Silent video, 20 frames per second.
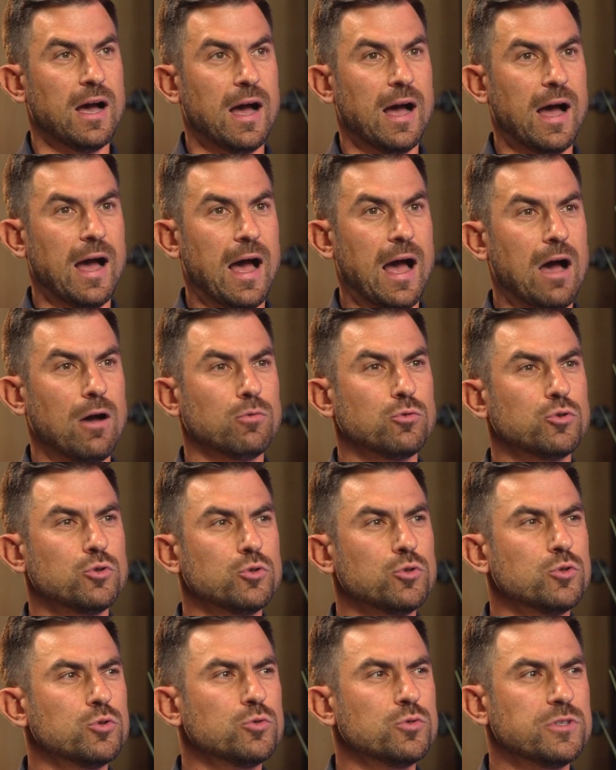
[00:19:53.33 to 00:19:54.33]
how do
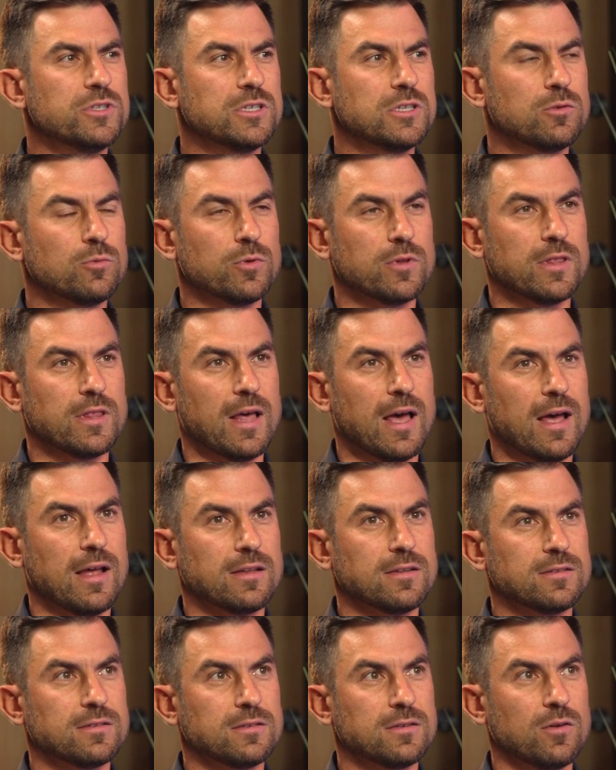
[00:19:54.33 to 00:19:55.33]
you deal with
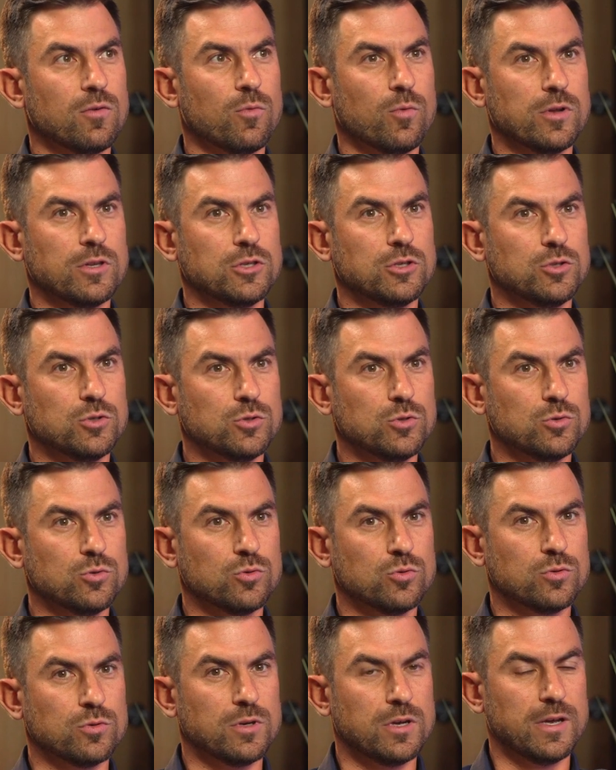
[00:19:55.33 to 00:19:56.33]
that when
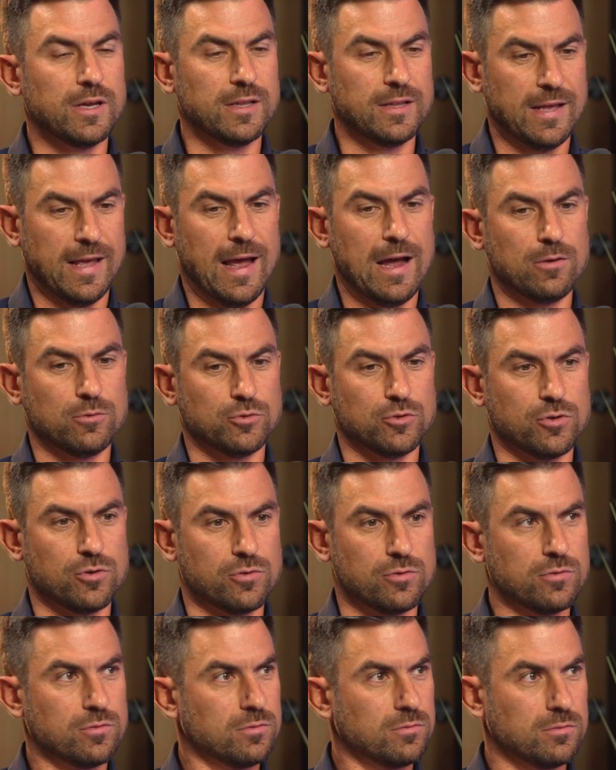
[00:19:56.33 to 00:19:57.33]
you
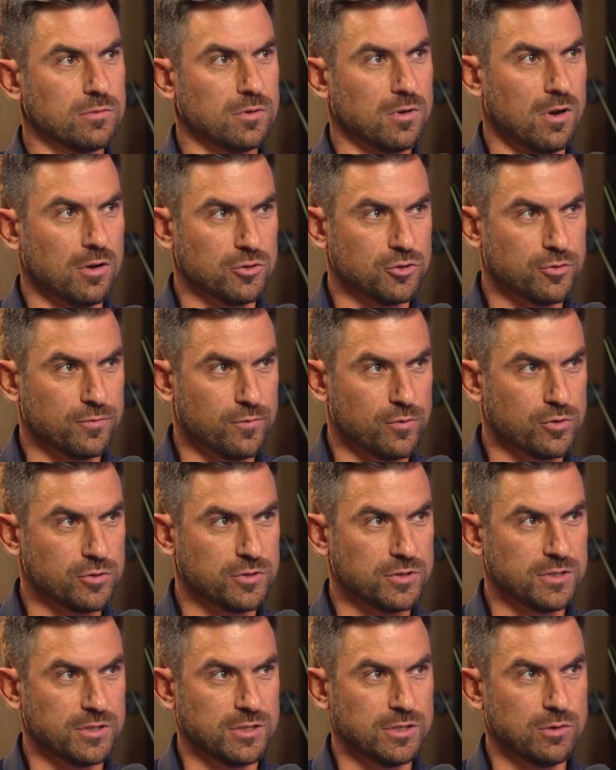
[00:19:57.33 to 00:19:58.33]
encounter
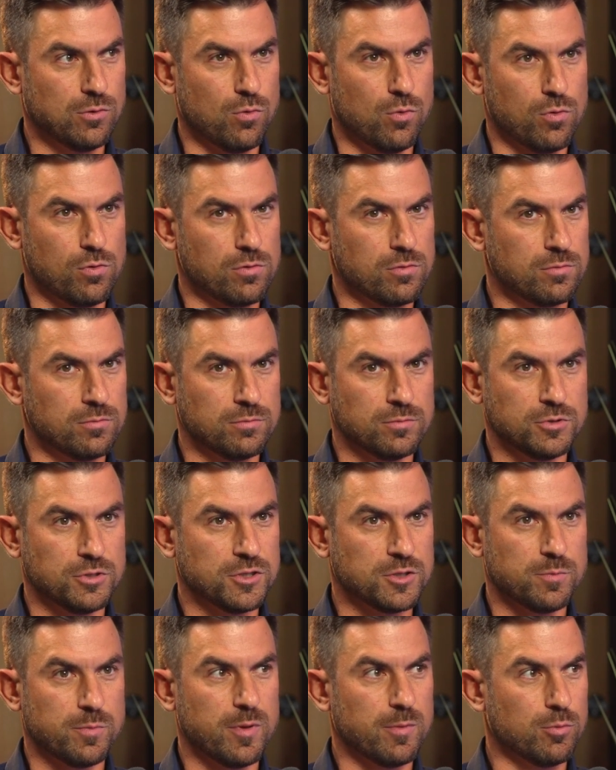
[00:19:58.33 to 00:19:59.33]
controversy or
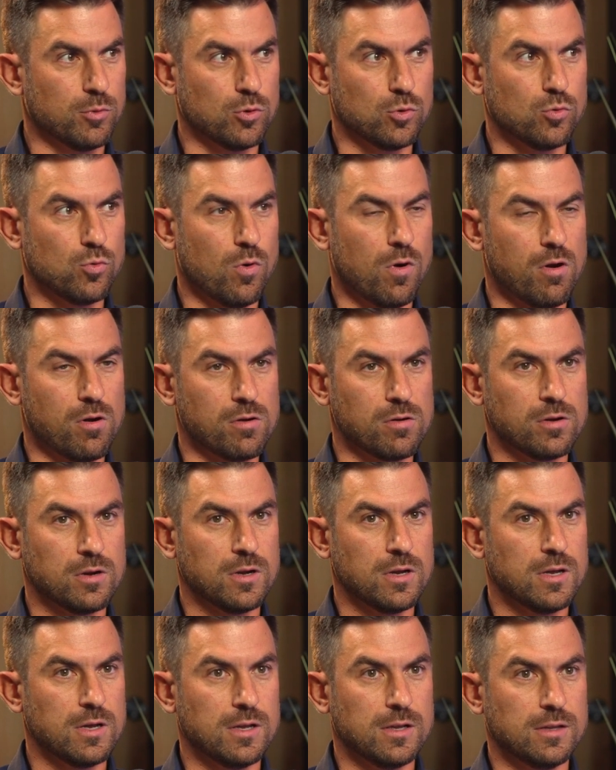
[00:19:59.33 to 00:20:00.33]
just people who are
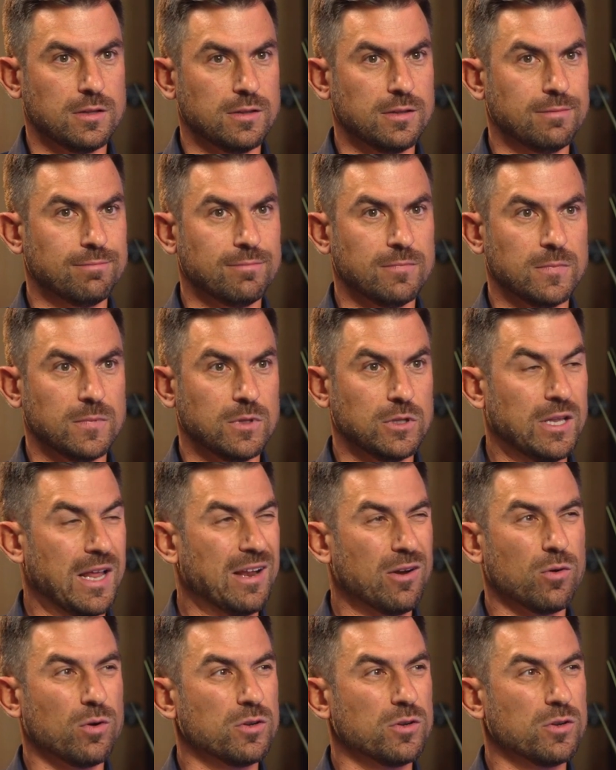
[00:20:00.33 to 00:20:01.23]
they don't